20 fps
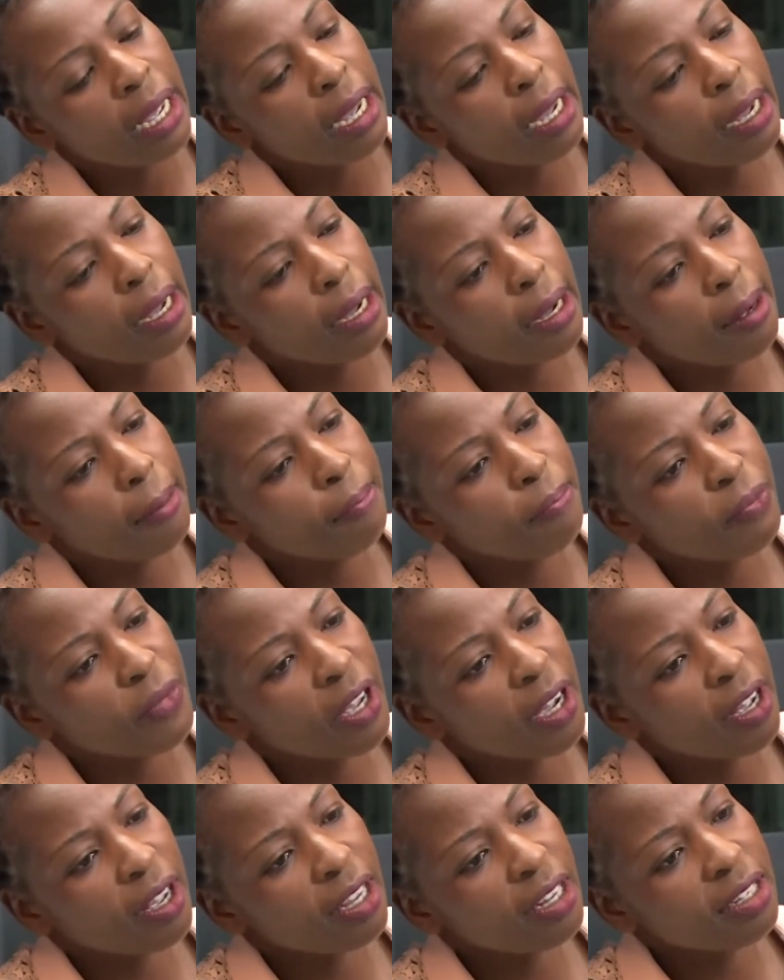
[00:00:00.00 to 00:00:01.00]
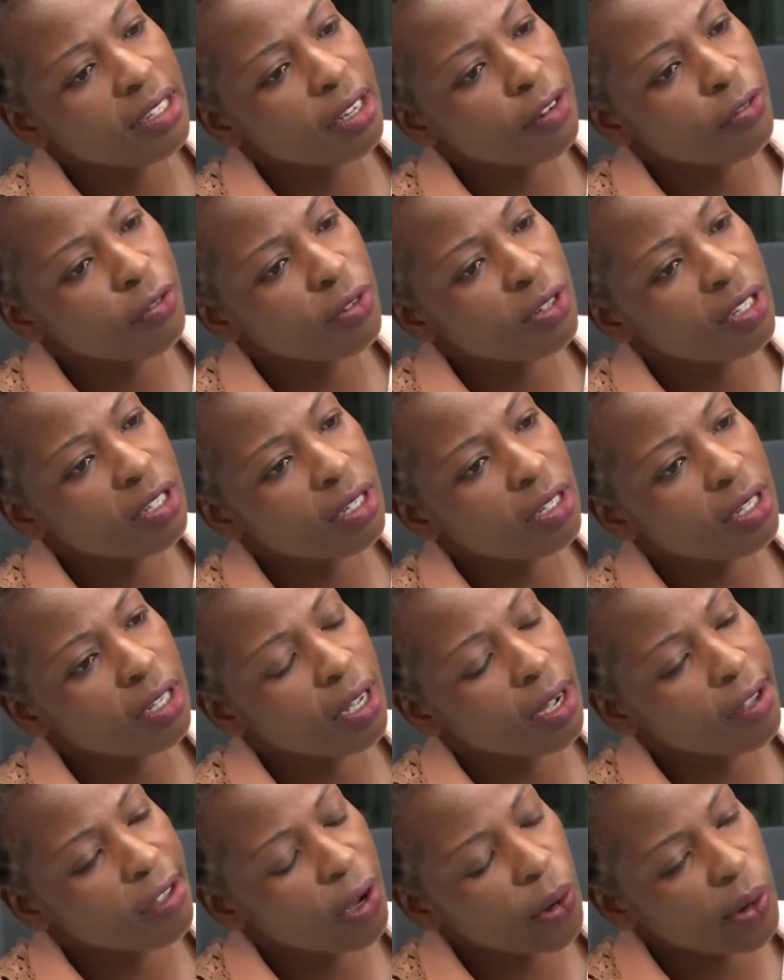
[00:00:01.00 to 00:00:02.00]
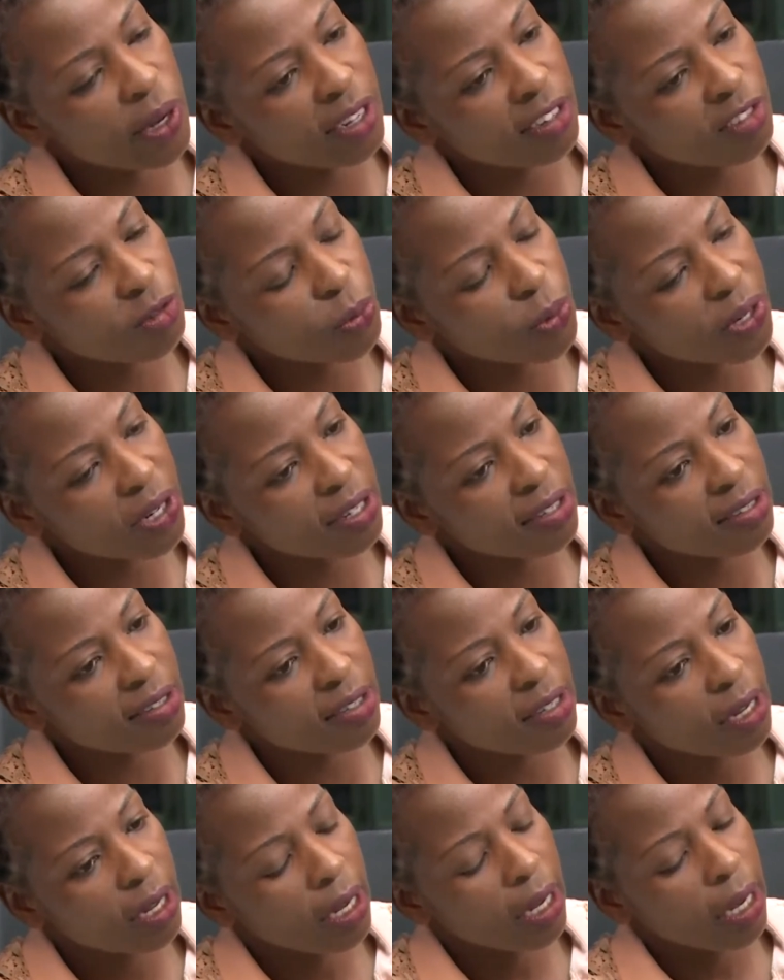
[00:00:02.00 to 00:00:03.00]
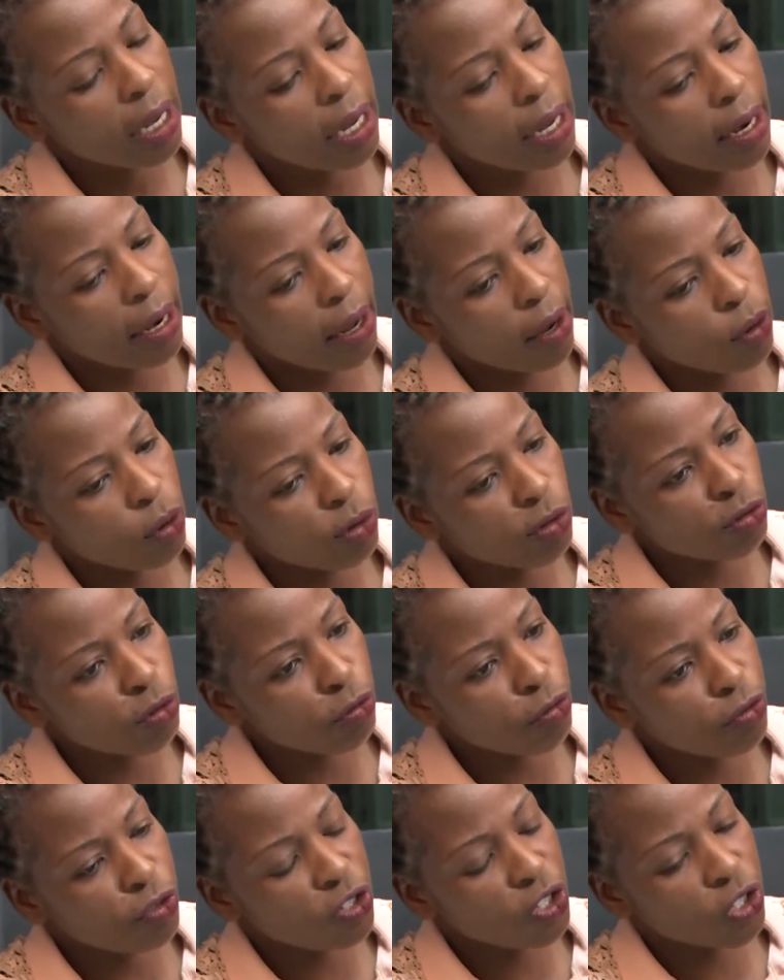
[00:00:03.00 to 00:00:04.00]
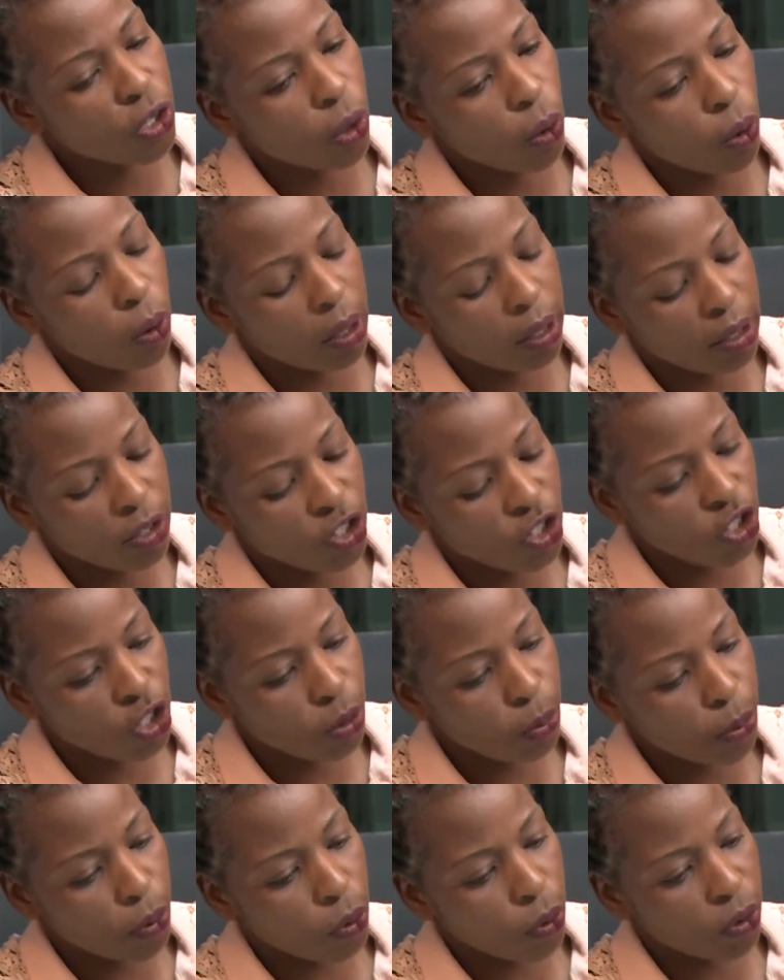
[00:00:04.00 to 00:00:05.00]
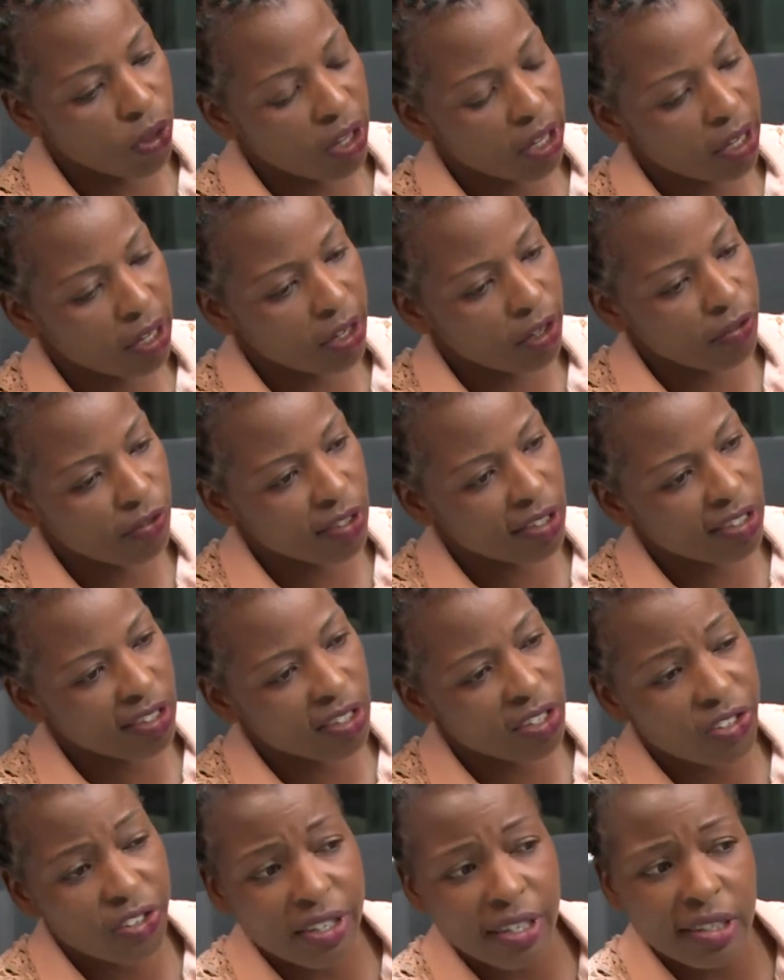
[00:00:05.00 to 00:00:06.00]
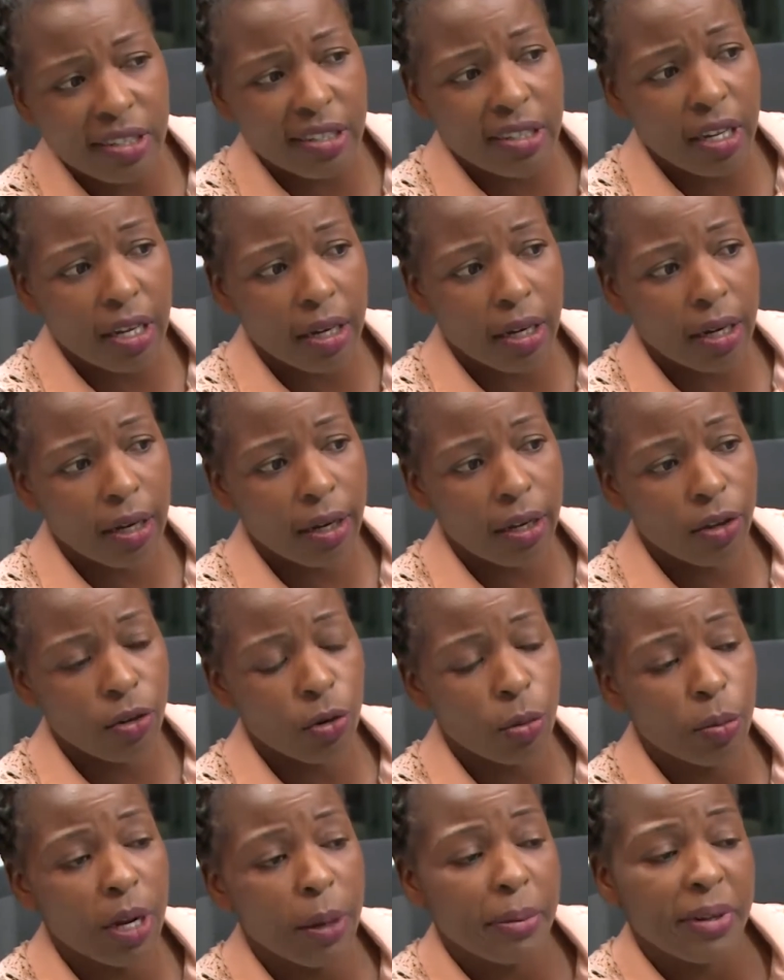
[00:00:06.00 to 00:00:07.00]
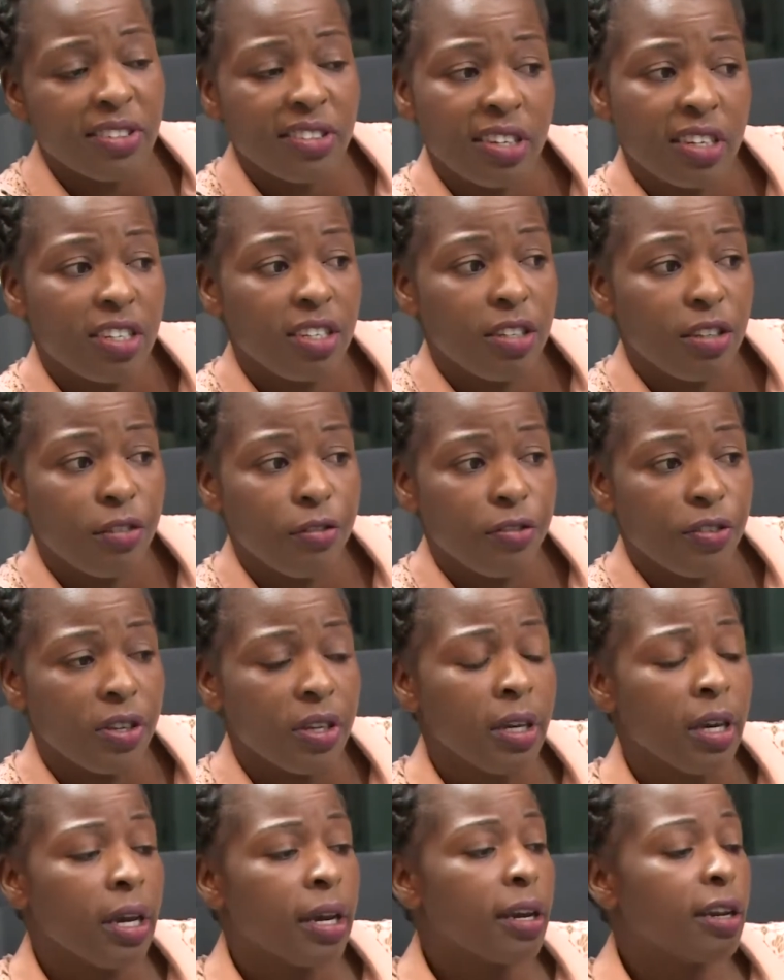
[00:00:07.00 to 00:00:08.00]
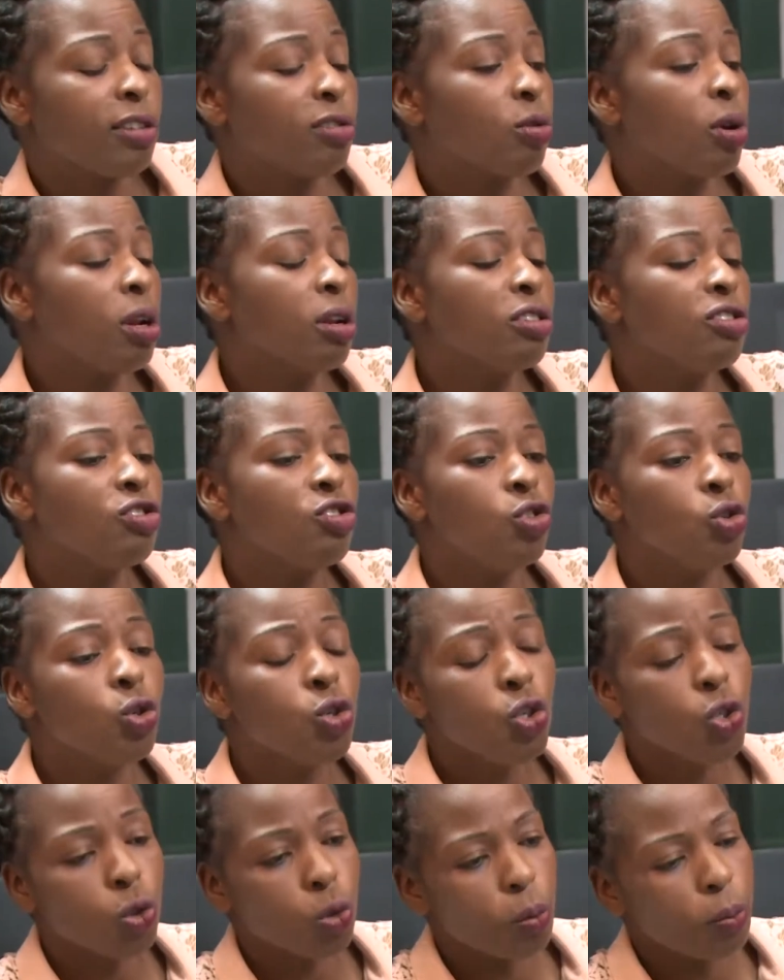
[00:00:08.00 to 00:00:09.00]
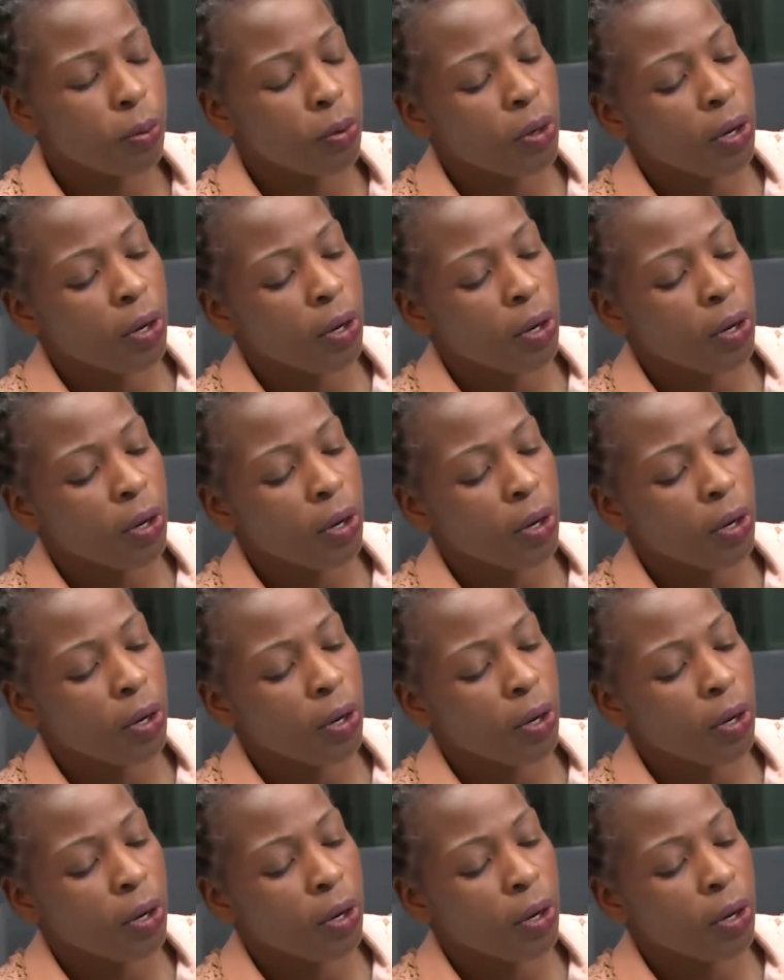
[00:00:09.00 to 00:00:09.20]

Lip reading: Ndakaita futi Ganyawe Express, and I also feature on Chipo, the Gift series, inobuda pasi TV, as well as YouTube.